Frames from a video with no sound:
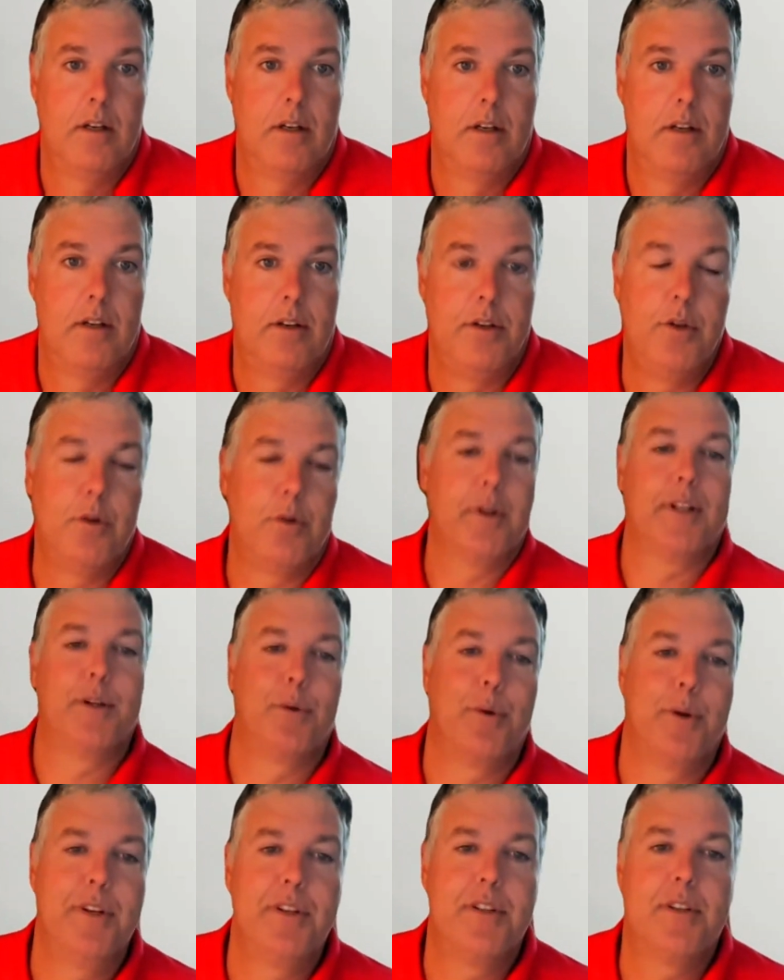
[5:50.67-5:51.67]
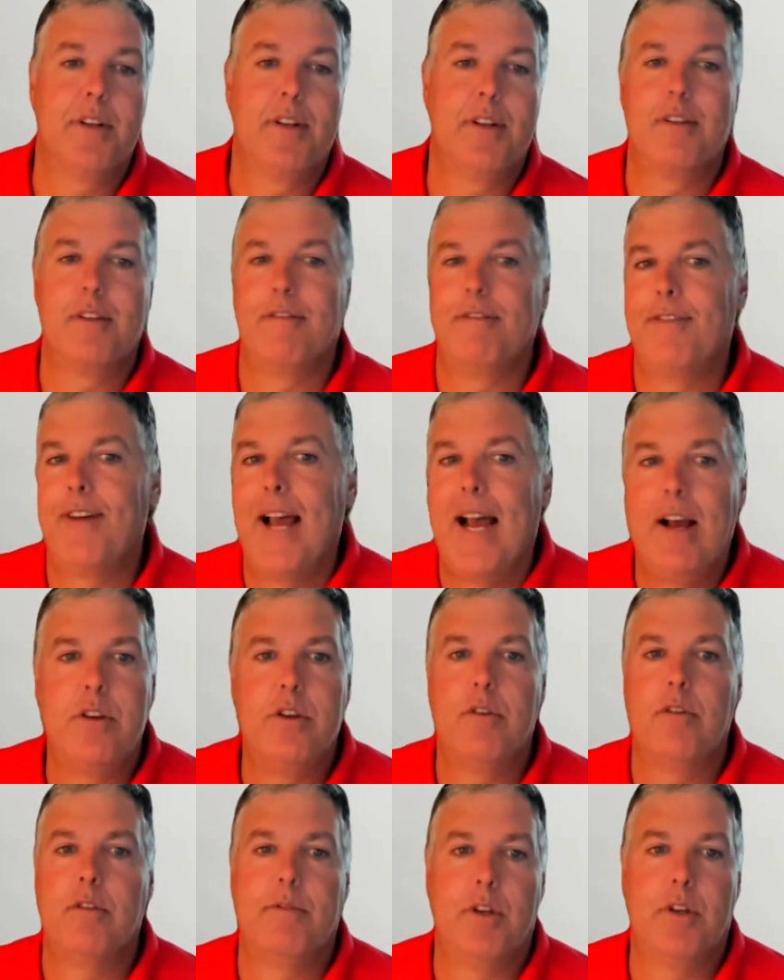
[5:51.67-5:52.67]
you're increasing the
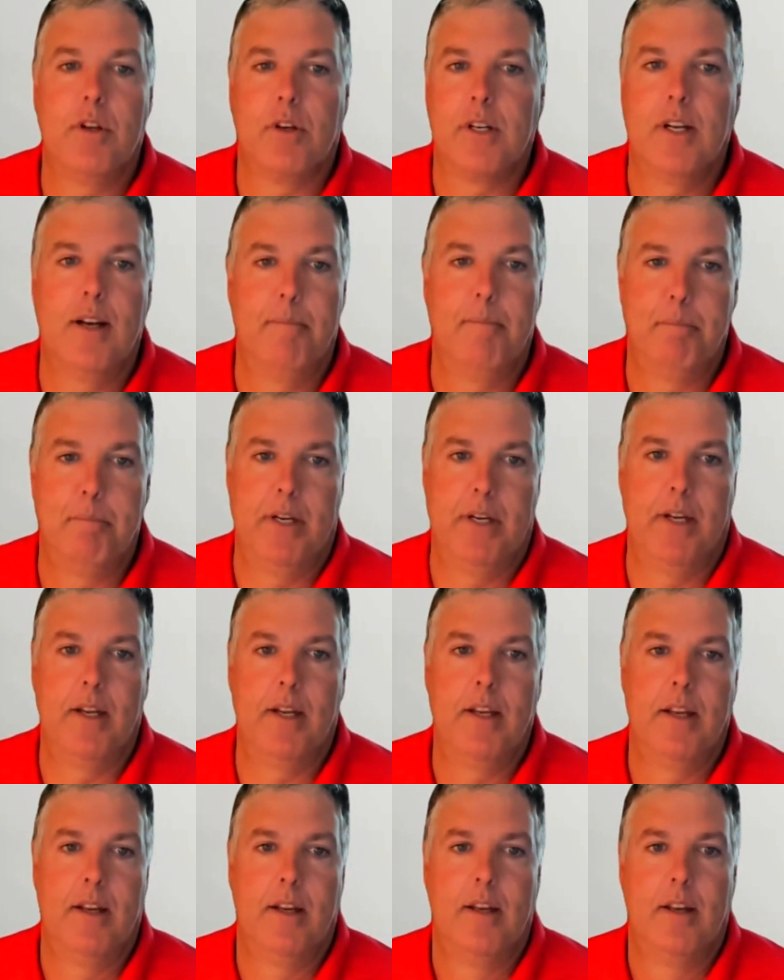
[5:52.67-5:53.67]
value of your company